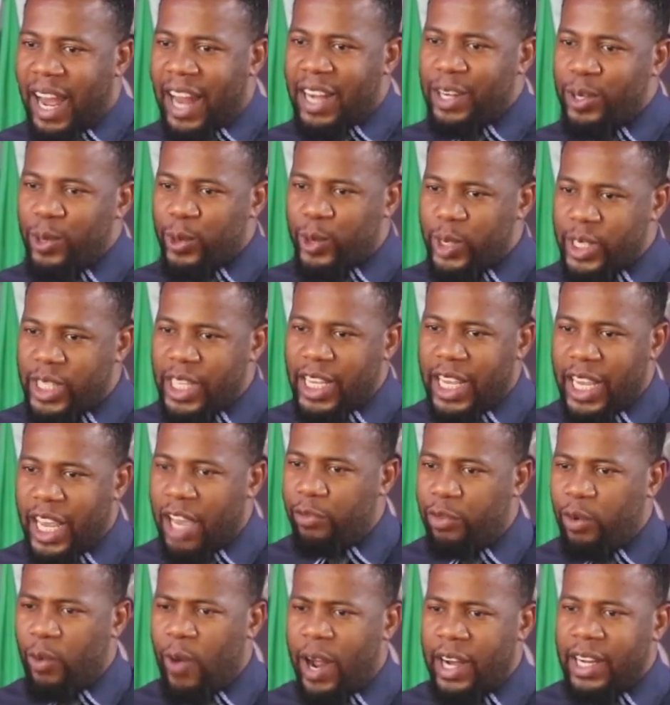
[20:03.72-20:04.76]
and you see
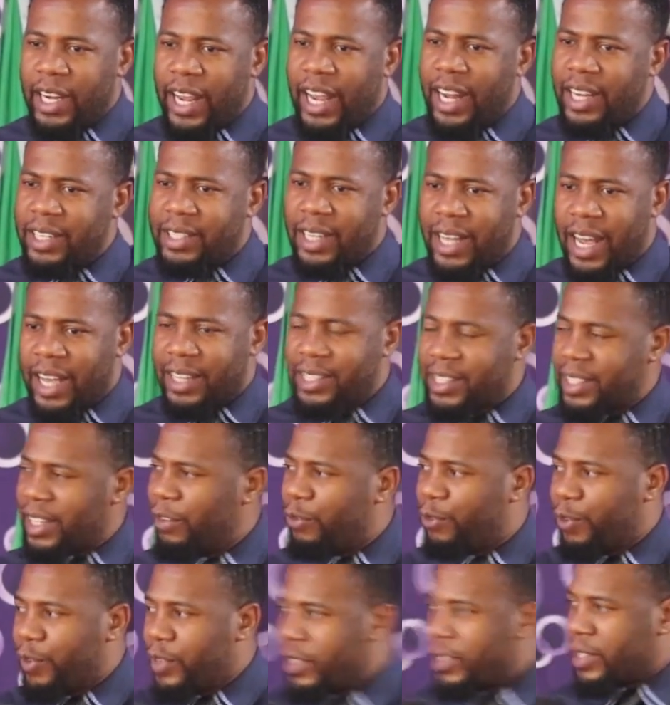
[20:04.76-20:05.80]
everyone else as
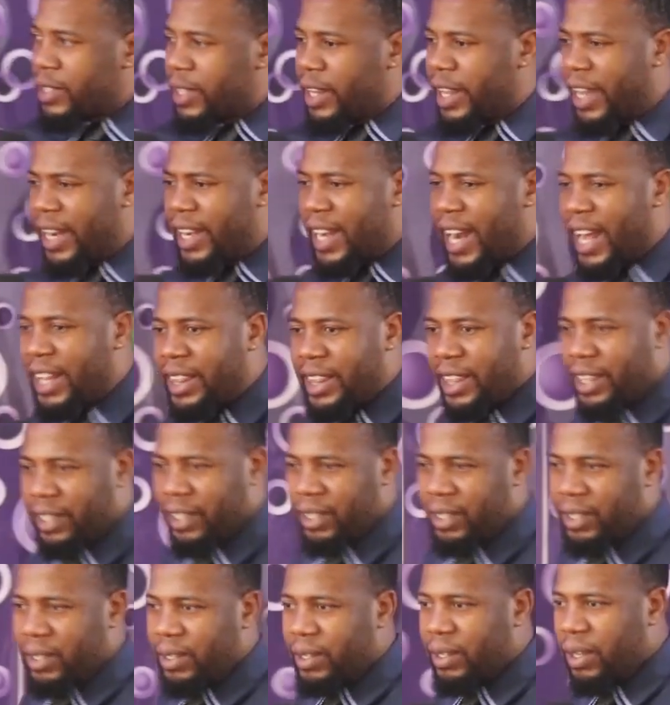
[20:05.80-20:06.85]
if they're nothing.
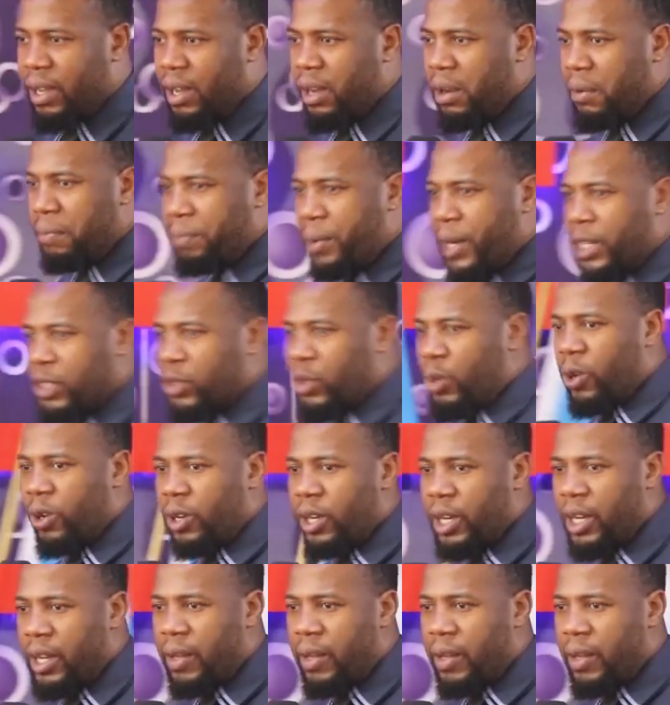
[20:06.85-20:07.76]
Praise God.